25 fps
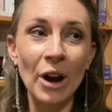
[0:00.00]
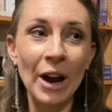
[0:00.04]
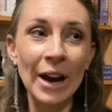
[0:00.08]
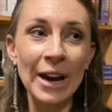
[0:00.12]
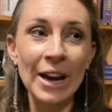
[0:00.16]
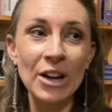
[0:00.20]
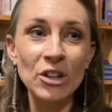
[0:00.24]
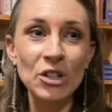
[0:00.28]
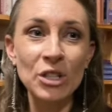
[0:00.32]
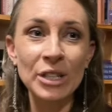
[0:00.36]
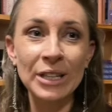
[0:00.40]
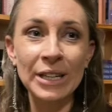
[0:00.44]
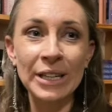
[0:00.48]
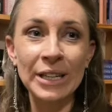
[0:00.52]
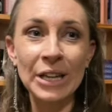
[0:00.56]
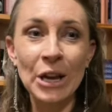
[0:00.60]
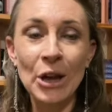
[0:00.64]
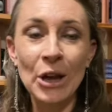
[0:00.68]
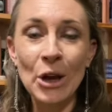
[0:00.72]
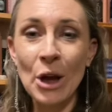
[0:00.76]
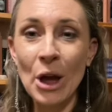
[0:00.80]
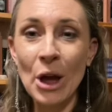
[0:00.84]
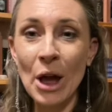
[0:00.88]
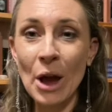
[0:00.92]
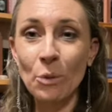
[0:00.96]
I actually
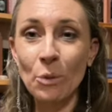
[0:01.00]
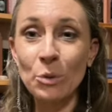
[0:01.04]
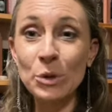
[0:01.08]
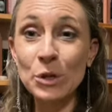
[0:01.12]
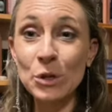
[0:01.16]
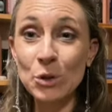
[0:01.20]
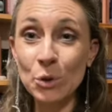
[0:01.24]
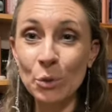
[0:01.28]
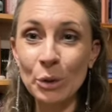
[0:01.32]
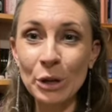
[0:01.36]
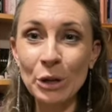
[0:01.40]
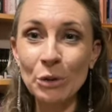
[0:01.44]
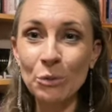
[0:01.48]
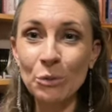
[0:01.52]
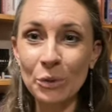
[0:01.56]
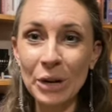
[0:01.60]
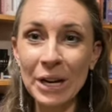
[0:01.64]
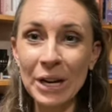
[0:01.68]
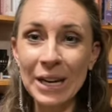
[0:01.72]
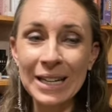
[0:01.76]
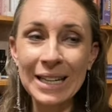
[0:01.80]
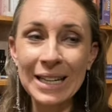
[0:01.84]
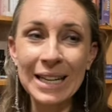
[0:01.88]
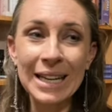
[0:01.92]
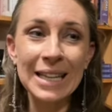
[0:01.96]
was doing
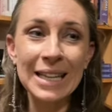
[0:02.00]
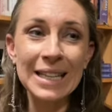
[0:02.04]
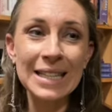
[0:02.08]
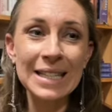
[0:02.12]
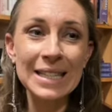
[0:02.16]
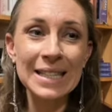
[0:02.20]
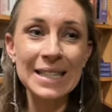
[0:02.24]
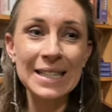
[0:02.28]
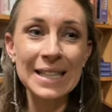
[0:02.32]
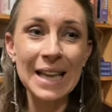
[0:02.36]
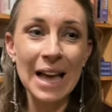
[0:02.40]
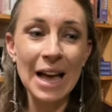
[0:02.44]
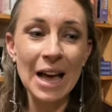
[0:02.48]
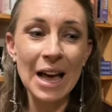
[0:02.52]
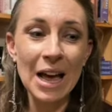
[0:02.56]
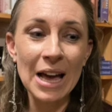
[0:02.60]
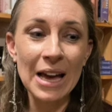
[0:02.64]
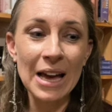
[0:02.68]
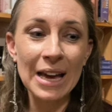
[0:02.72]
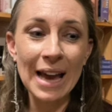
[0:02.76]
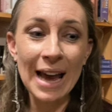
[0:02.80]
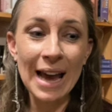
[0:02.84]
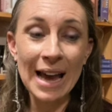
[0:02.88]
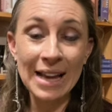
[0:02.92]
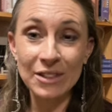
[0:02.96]
readings
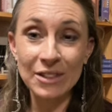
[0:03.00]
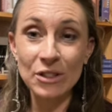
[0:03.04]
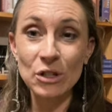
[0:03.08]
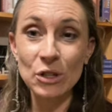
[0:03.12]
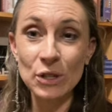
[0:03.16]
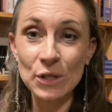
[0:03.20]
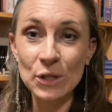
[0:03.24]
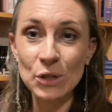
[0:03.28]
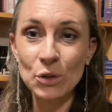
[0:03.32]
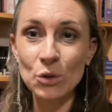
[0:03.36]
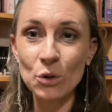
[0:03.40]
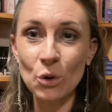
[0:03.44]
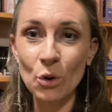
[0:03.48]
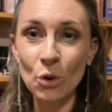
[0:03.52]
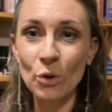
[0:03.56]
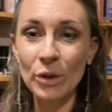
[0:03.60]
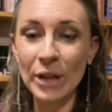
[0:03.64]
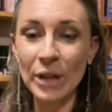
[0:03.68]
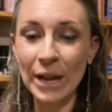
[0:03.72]
at the store.